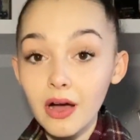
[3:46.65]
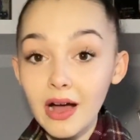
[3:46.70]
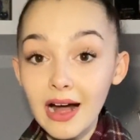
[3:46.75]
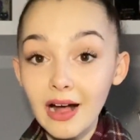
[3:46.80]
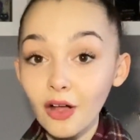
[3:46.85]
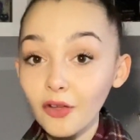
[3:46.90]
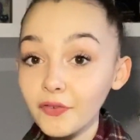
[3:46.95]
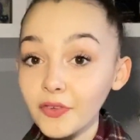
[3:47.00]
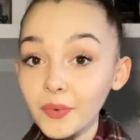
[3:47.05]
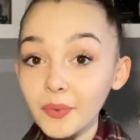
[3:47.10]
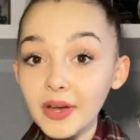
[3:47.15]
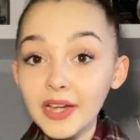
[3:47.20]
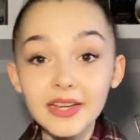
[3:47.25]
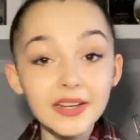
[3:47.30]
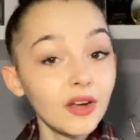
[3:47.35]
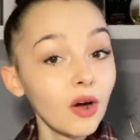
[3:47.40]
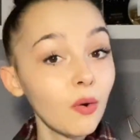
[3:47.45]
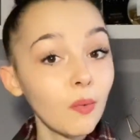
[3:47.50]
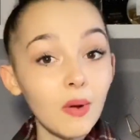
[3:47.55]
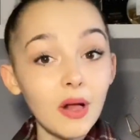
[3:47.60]
healthy
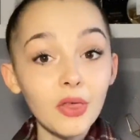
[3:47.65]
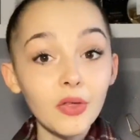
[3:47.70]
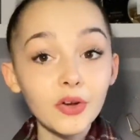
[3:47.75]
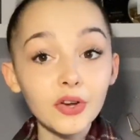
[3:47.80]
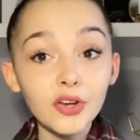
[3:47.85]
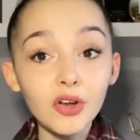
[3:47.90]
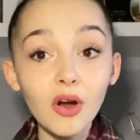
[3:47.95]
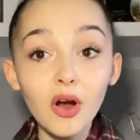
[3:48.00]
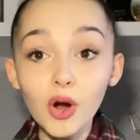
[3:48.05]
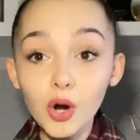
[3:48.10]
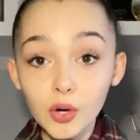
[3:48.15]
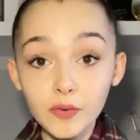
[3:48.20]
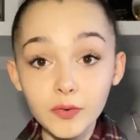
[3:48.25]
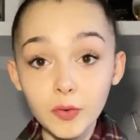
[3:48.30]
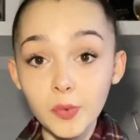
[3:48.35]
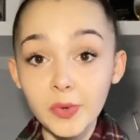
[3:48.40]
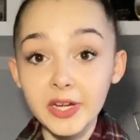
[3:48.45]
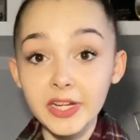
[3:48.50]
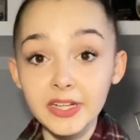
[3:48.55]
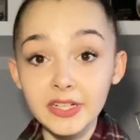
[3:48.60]
weight or whether you're
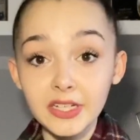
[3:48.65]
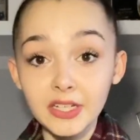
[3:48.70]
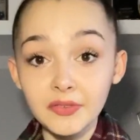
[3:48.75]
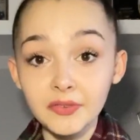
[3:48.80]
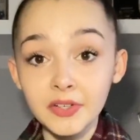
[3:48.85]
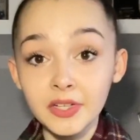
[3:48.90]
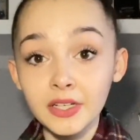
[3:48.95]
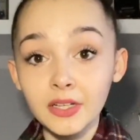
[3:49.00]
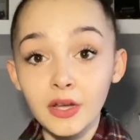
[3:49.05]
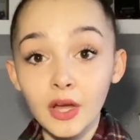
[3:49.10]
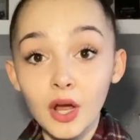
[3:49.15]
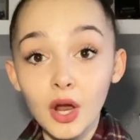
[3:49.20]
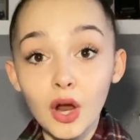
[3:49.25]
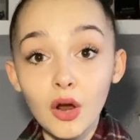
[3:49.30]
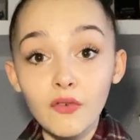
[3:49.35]
overweight even,